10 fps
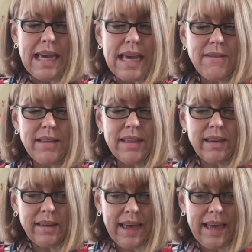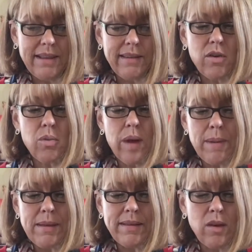Even little kids and
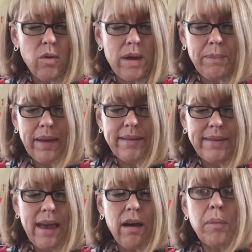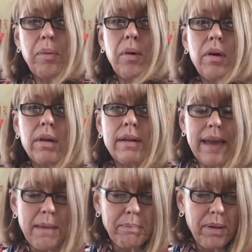grandmas and grandpas, they all pulled
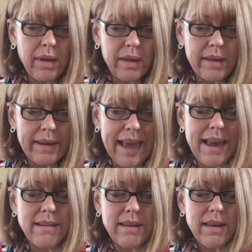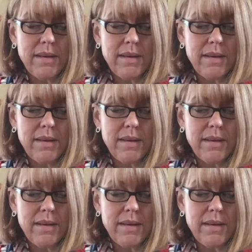and pulled and...